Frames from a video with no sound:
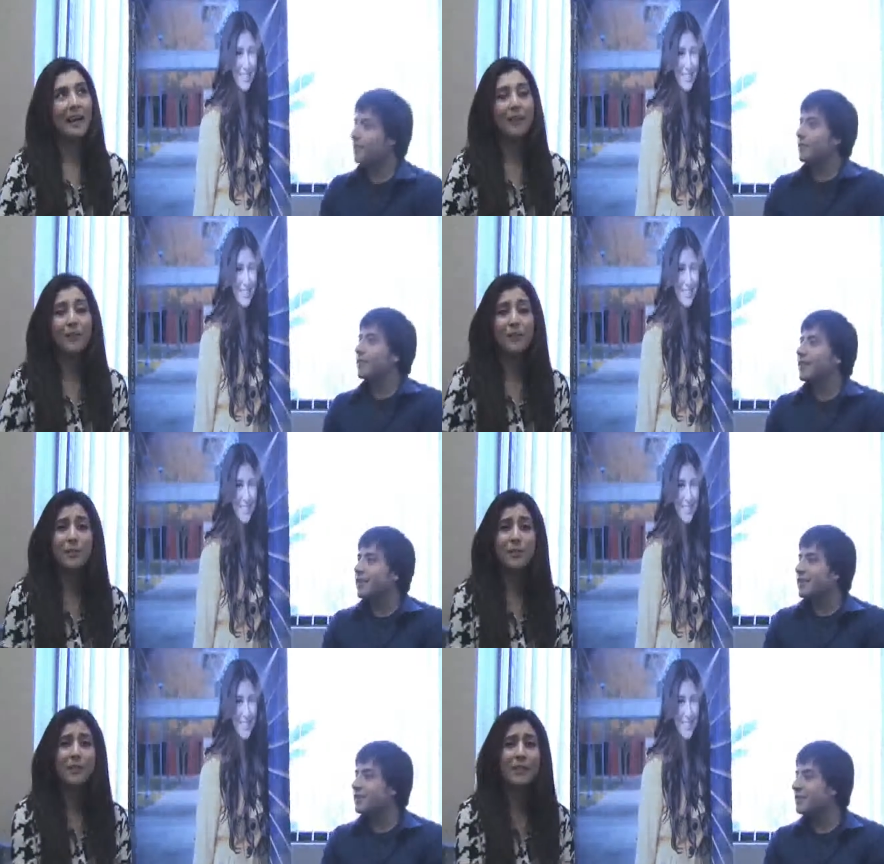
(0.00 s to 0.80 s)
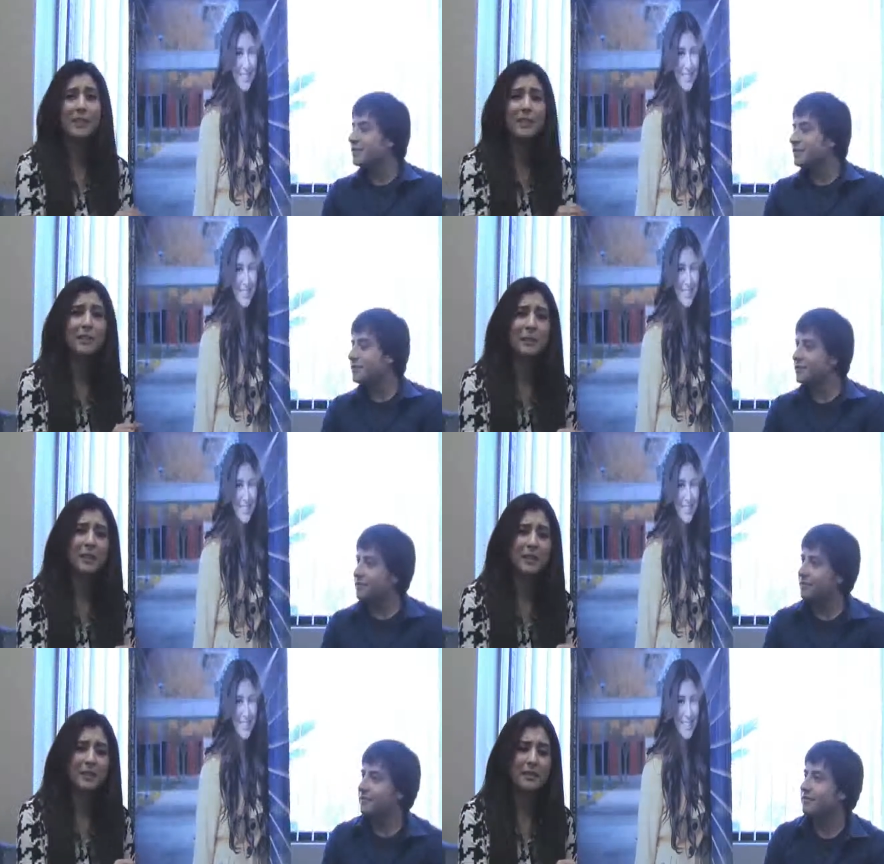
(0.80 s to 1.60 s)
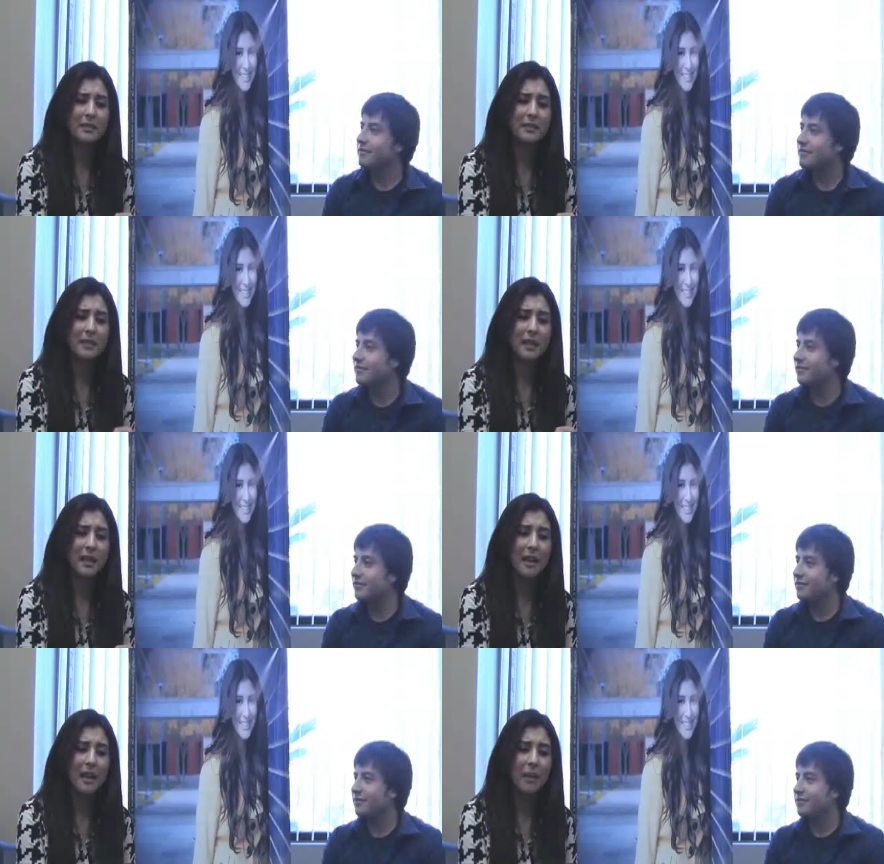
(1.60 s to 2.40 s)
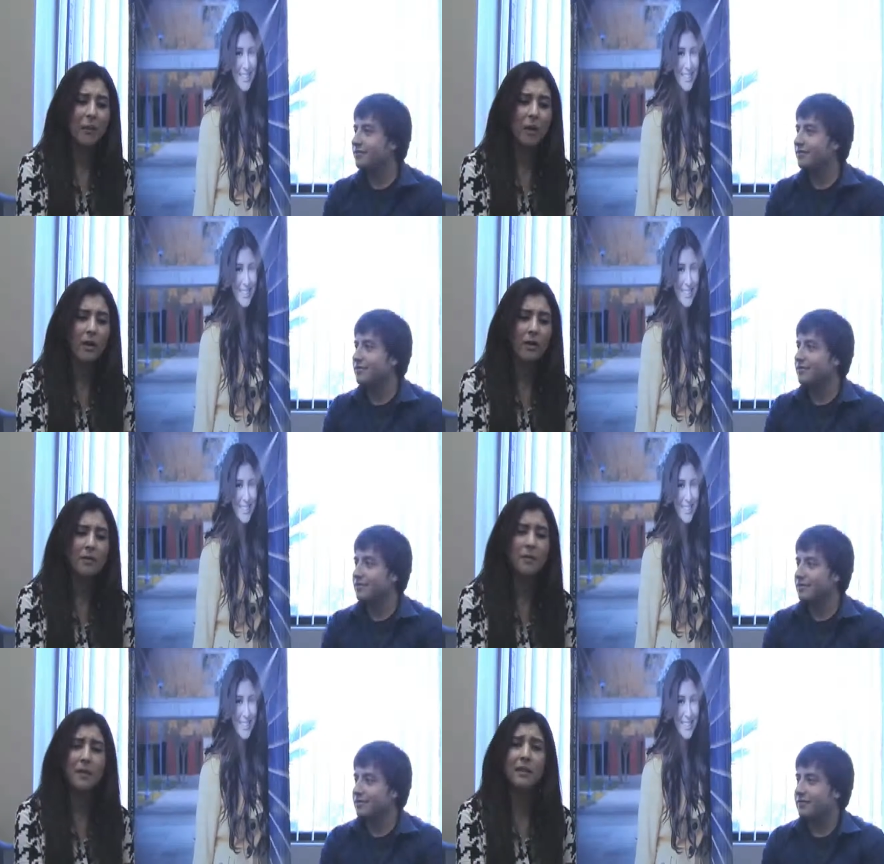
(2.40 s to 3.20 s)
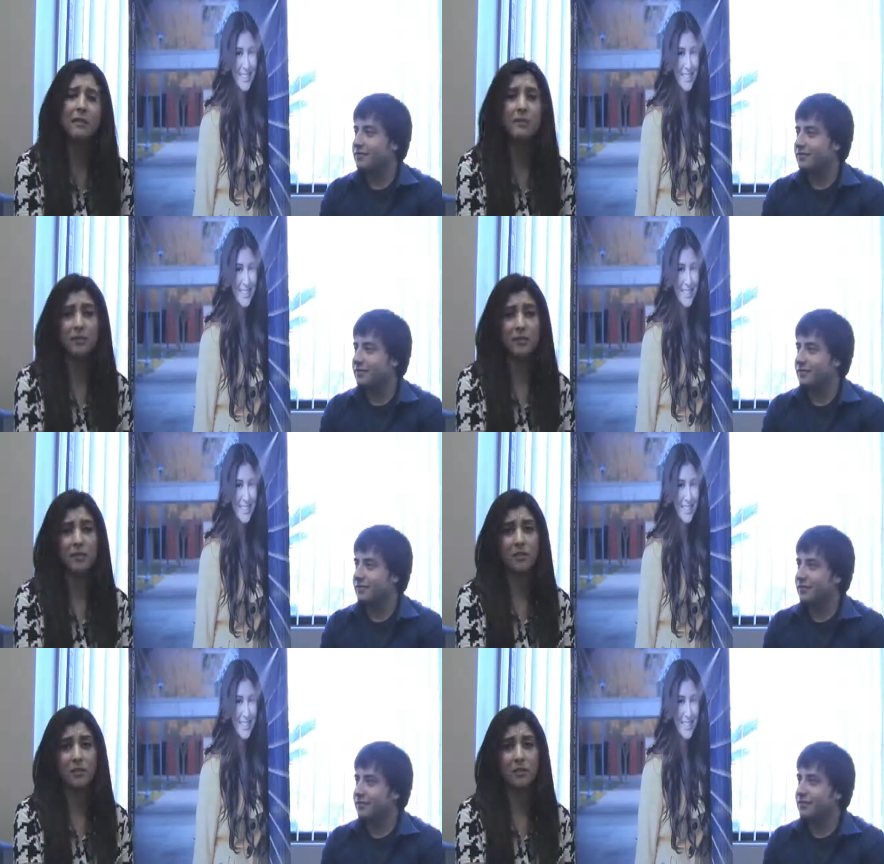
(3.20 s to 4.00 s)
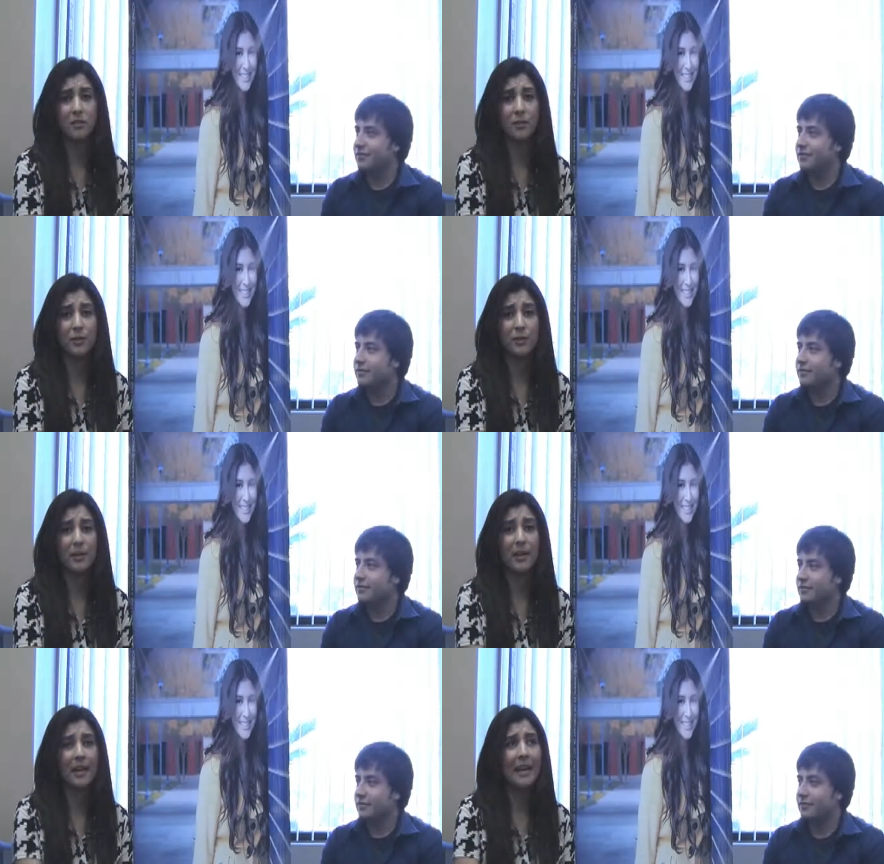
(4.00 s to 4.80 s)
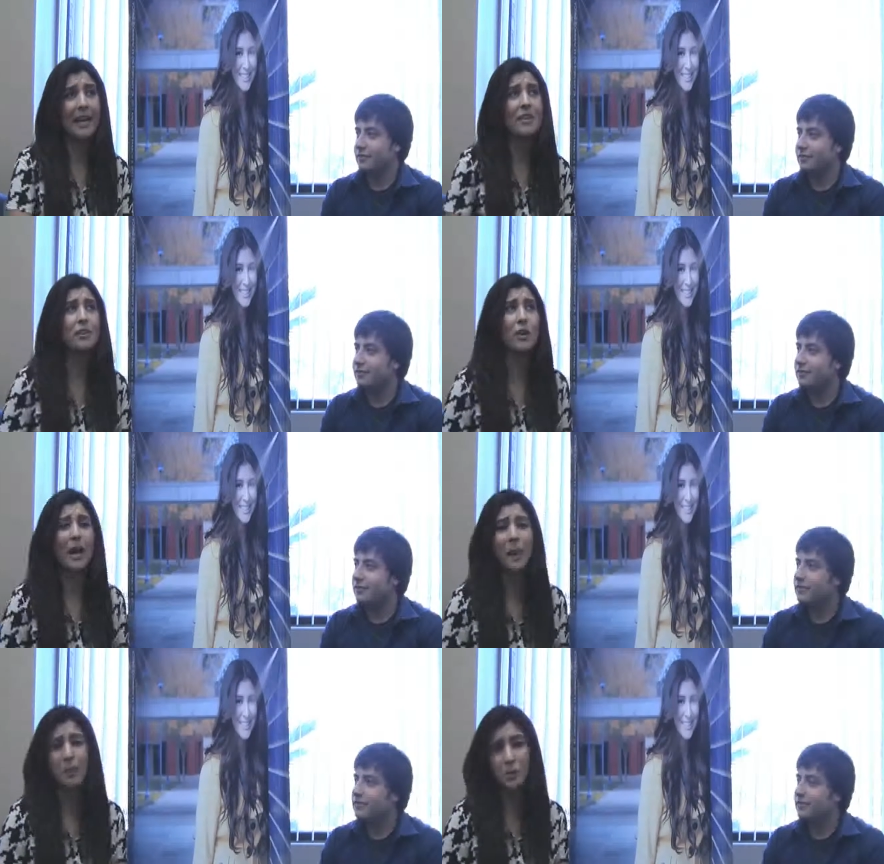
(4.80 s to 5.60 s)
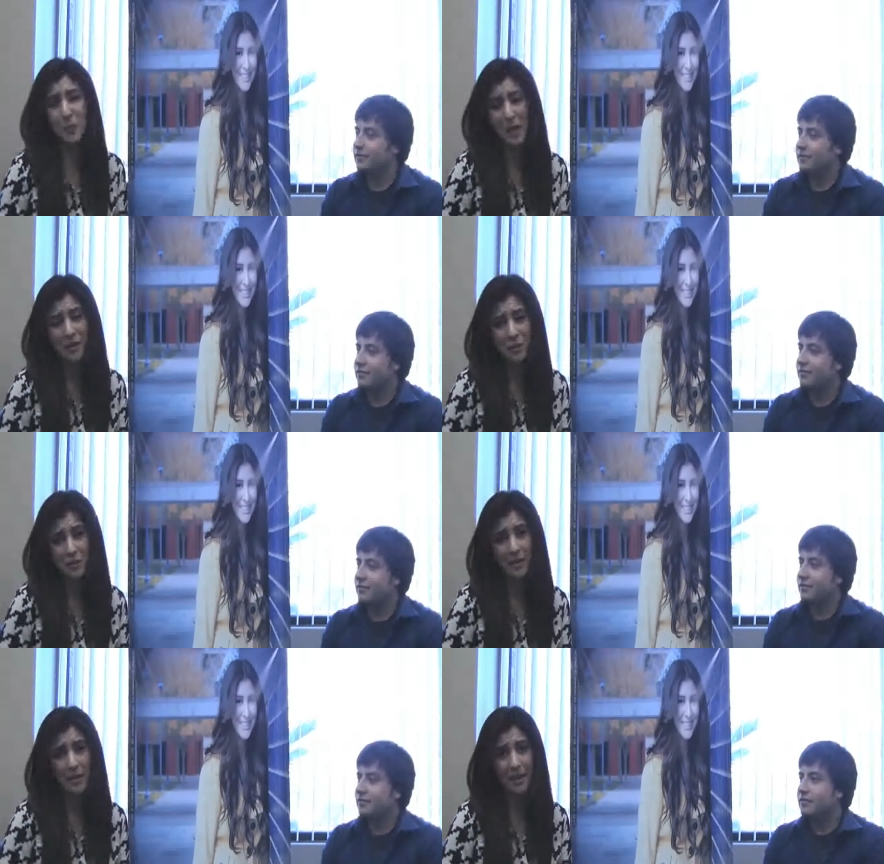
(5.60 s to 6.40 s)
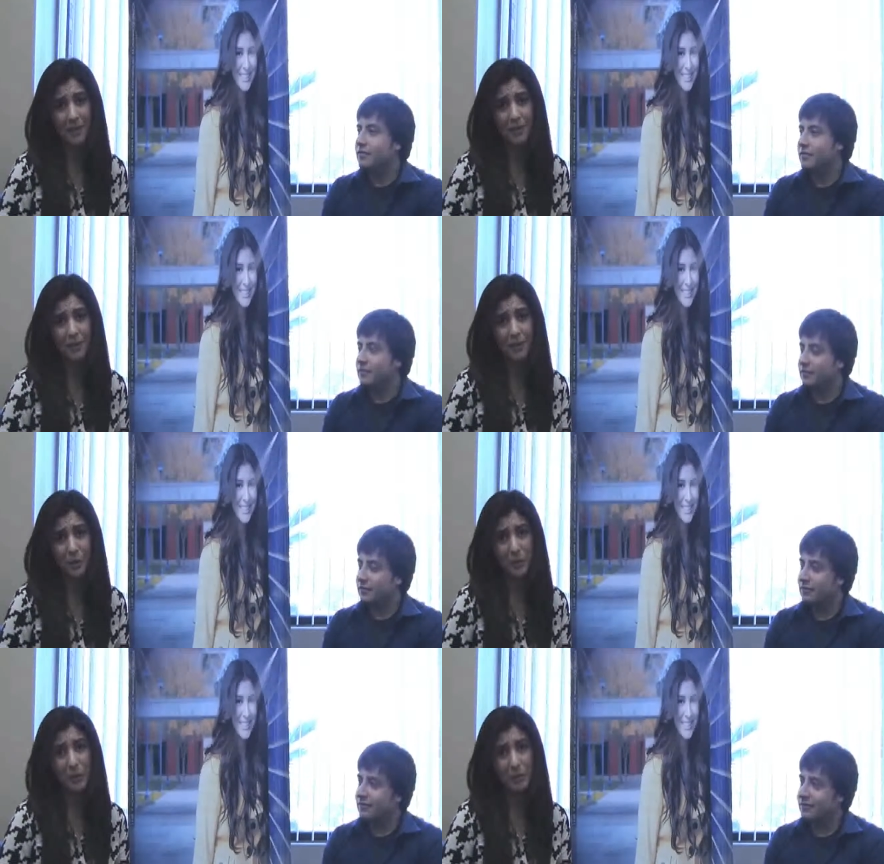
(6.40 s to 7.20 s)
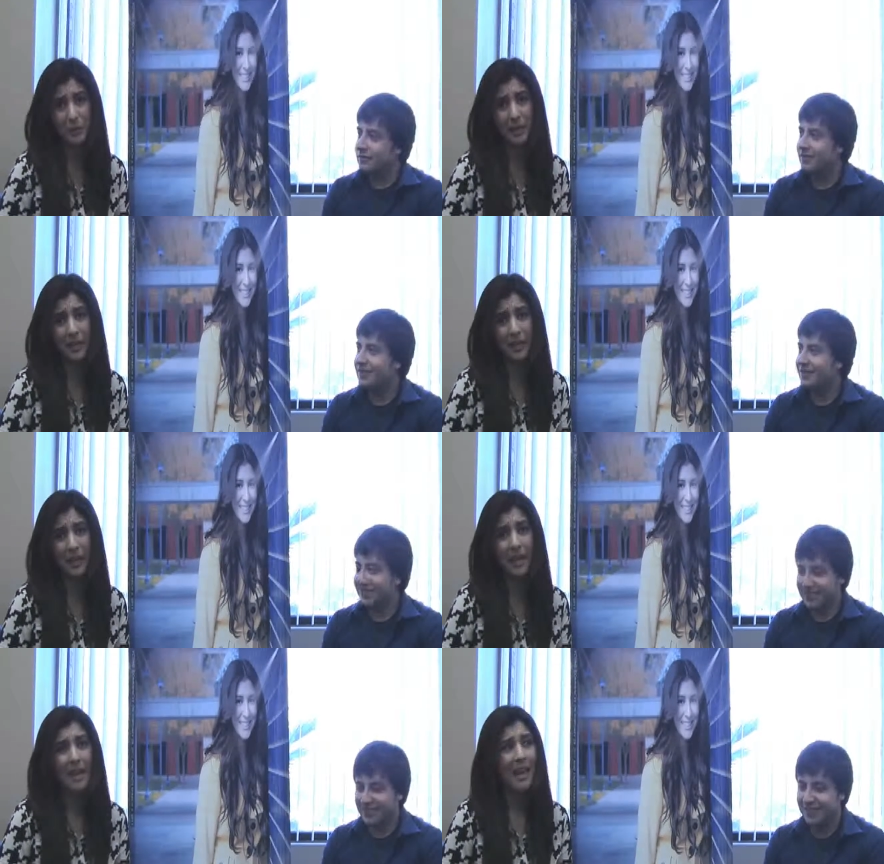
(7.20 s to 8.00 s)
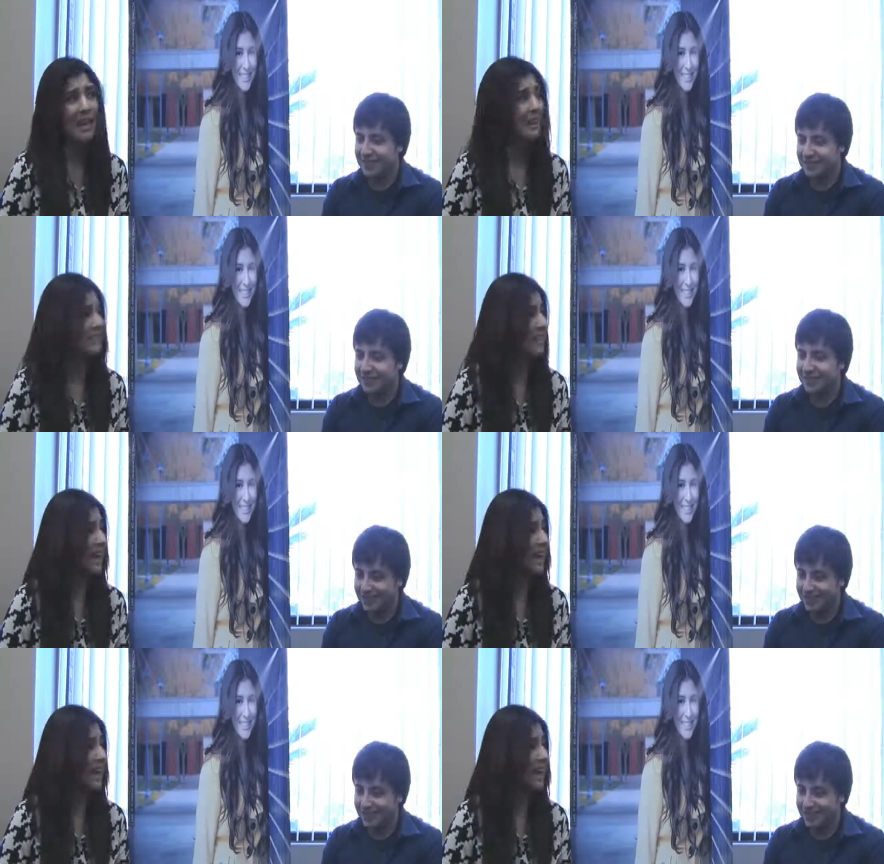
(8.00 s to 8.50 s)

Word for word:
Speaker 1: I first thought of the idea because I wanted to make a difference in this university. I, I, saw how much passion I had for UTPA, and